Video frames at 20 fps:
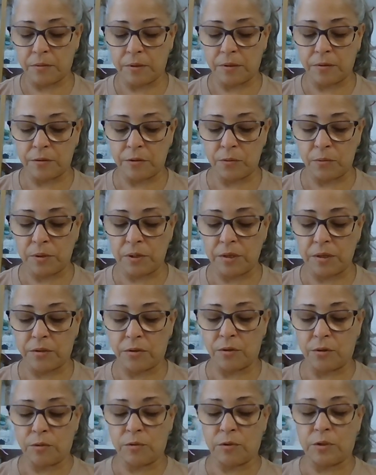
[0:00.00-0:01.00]
So we need to
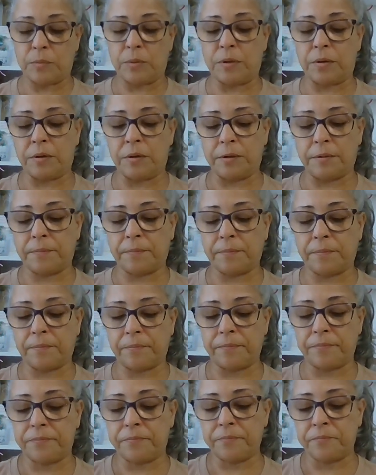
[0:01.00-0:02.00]
know, Spirit.
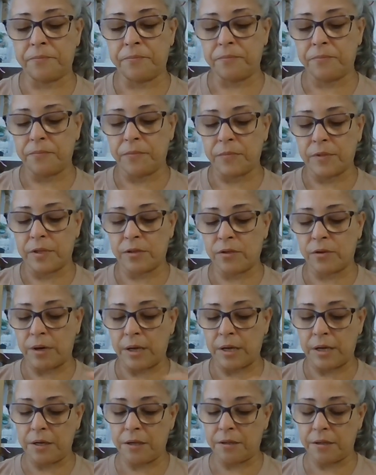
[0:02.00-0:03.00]
Is there
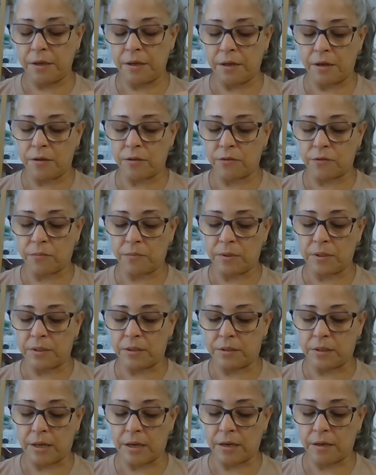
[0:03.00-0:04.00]
anything else from this
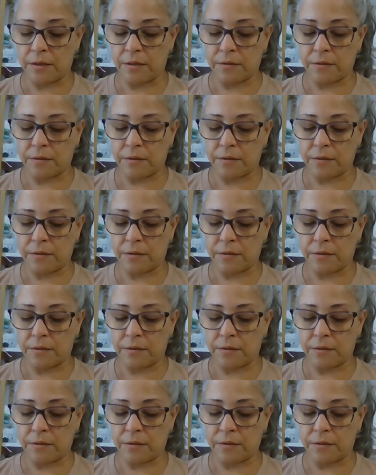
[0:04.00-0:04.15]
deck?